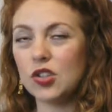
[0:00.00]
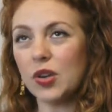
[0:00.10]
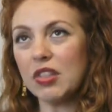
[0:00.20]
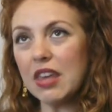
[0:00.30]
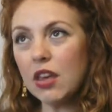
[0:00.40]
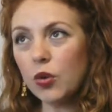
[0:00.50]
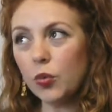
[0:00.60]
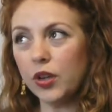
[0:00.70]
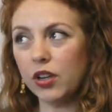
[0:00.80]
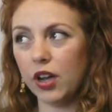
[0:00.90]
So I think
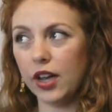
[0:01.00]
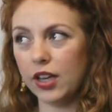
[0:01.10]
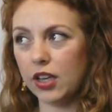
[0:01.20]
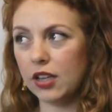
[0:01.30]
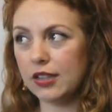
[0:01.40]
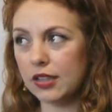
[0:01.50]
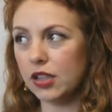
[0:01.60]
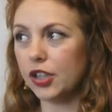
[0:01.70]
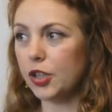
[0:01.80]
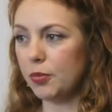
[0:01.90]
when I
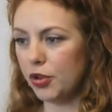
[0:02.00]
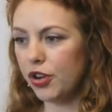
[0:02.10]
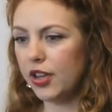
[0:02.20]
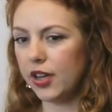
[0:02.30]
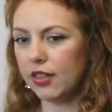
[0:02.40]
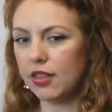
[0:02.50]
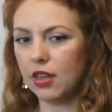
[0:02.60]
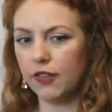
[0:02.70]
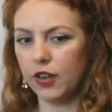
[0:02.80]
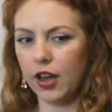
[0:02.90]
consider community, I
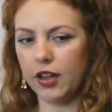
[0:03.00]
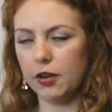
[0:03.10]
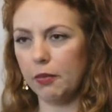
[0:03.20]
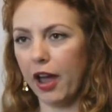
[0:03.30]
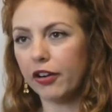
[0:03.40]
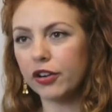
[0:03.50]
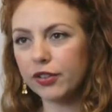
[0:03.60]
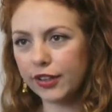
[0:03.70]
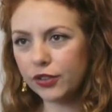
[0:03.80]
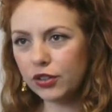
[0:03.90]
think of it on a macro
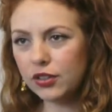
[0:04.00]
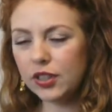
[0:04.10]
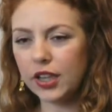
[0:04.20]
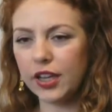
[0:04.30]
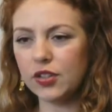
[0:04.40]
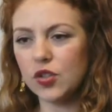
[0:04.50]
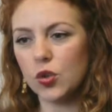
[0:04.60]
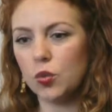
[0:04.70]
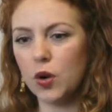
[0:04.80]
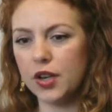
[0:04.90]
level. And
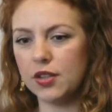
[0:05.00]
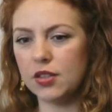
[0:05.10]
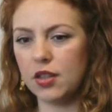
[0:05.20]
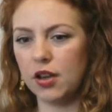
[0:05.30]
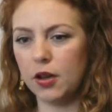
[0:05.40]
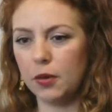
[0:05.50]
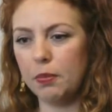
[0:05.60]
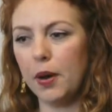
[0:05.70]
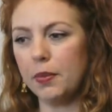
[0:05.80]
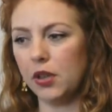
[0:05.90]
so what is the
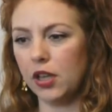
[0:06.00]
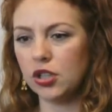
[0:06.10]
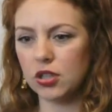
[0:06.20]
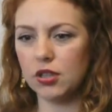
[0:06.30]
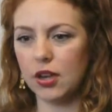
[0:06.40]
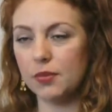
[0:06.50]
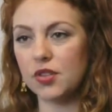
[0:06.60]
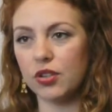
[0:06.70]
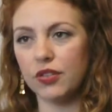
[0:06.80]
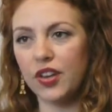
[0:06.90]
population that I'm
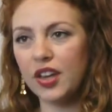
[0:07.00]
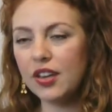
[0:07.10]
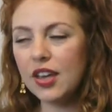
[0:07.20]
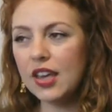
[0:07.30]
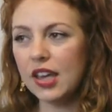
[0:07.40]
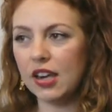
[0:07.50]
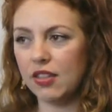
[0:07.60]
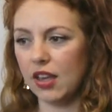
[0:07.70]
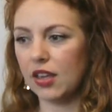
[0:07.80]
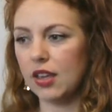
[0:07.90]
serving? And
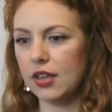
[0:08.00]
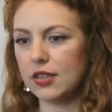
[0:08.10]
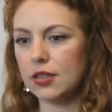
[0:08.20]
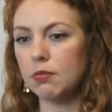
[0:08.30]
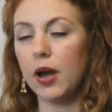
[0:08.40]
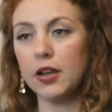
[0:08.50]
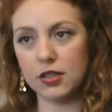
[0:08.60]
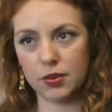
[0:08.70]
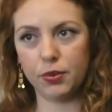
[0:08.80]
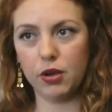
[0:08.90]
in that case, my
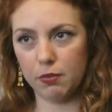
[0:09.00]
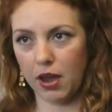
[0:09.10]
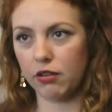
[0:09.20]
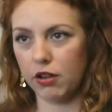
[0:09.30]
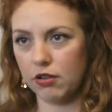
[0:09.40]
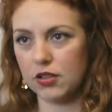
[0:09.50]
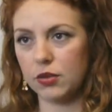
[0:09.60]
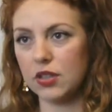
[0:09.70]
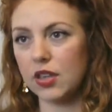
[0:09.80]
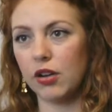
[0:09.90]
discipline and background is
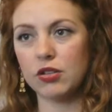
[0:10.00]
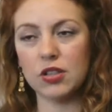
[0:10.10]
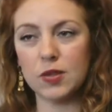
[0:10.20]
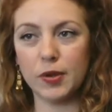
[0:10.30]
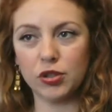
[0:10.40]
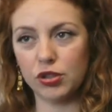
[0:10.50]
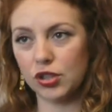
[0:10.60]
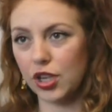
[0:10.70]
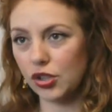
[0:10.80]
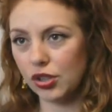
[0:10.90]
always couched in special
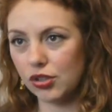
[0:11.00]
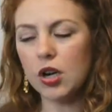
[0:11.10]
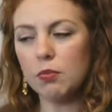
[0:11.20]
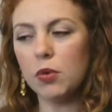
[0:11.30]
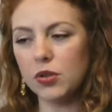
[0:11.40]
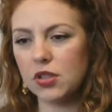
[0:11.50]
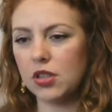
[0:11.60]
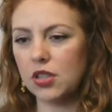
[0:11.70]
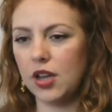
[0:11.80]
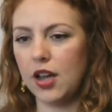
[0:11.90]
education. Most of
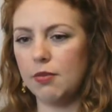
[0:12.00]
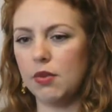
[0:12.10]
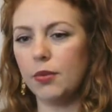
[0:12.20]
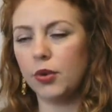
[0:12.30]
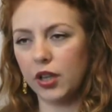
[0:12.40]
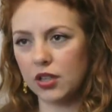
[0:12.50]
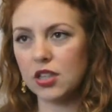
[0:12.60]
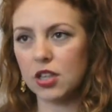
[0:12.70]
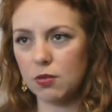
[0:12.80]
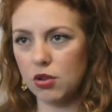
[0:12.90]
the time I'm going into
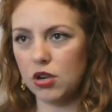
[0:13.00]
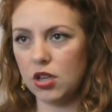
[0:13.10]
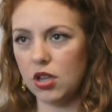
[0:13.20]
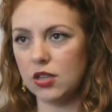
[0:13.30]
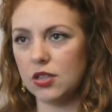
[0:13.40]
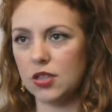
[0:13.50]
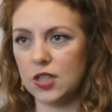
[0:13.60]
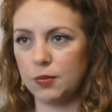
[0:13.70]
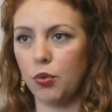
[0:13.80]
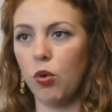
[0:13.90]
the community, it's to
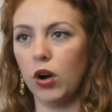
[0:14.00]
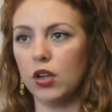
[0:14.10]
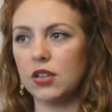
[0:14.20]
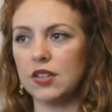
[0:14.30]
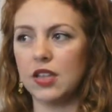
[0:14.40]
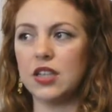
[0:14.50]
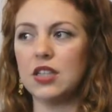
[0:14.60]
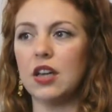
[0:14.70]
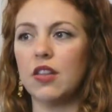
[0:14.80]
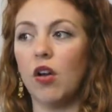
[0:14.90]
support this
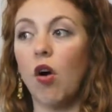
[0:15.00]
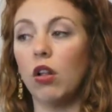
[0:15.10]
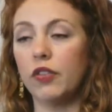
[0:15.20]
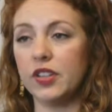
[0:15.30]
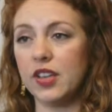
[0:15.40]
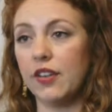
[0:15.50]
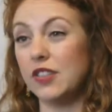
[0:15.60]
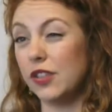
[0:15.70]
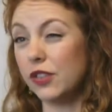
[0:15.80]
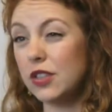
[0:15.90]
idea that all of us have
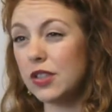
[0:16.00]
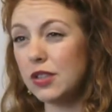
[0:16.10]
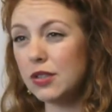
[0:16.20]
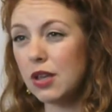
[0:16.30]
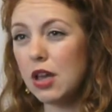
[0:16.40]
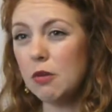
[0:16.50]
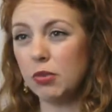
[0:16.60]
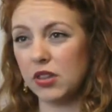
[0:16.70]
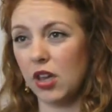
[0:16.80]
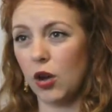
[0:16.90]
differences,
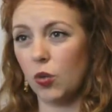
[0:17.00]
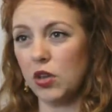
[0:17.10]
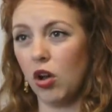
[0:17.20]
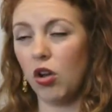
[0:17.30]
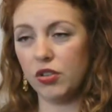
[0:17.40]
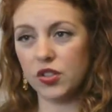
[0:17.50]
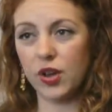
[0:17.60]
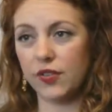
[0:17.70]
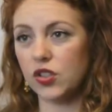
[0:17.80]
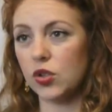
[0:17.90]
but that we all also
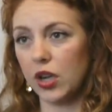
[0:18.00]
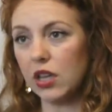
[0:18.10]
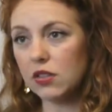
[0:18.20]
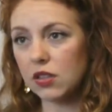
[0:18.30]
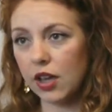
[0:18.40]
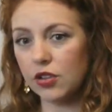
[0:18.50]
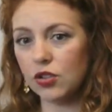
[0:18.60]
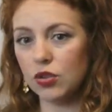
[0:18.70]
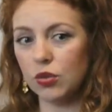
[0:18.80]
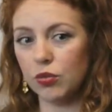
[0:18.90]
have strengths, and
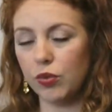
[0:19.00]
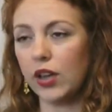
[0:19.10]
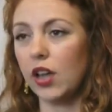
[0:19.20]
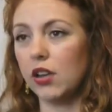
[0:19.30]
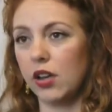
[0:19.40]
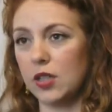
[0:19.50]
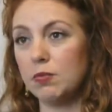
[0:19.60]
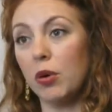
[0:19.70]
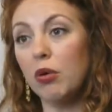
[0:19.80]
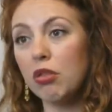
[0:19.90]
to recognize
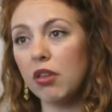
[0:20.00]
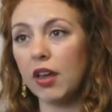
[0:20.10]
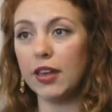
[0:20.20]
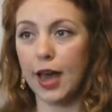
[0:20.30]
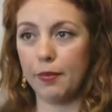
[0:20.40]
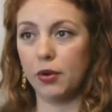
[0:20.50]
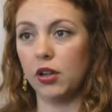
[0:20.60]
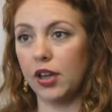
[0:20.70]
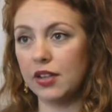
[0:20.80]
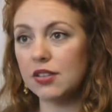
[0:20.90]
both and
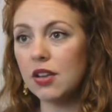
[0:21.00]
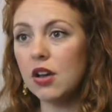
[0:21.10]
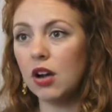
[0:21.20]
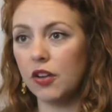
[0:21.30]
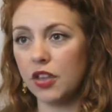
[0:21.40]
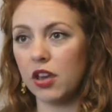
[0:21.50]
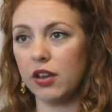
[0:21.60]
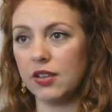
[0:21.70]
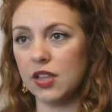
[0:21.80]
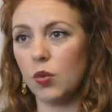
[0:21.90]
capitalize on the
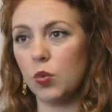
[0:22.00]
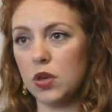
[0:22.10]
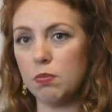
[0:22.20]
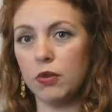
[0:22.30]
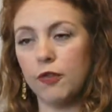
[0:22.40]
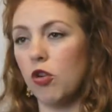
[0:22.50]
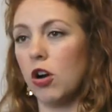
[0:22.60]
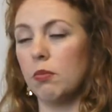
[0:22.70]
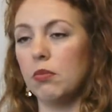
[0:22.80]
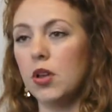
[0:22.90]
areas that we
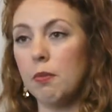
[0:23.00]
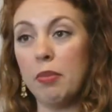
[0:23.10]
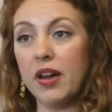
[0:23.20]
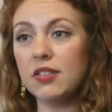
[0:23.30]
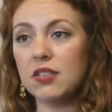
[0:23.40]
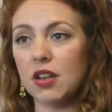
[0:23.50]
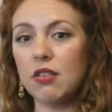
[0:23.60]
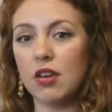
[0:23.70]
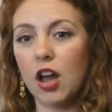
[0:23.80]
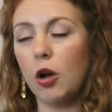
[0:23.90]
perform best,
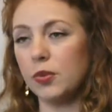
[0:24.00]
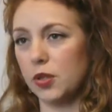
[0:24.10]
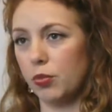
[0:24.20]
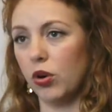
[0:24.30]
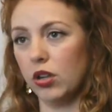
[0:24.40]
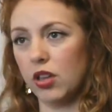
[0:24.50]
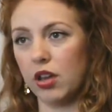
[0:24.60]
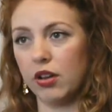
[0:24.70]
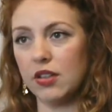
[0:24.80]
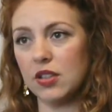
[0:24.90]
and then help support the
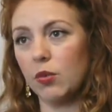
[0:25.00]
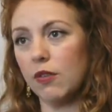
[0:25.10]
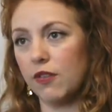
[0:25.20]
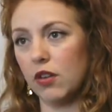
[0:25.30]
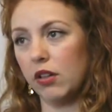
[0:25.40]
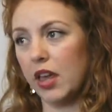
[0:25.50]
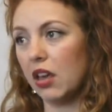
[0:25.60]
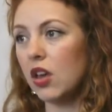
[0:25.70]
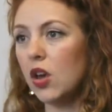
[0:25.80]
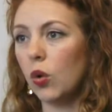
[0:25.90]
areas that we feel
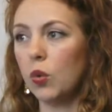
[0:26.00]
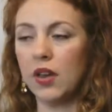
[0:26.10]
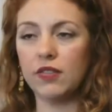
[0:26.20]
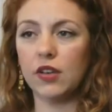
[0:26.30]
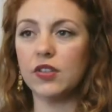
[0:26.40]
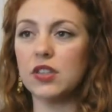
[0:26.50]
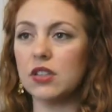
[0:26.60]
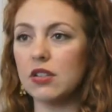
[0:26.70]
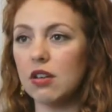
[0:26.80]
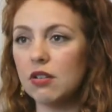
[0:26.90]
like we have
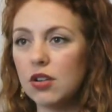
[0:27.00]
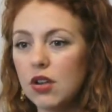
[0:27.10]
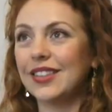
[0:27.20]
deficits in.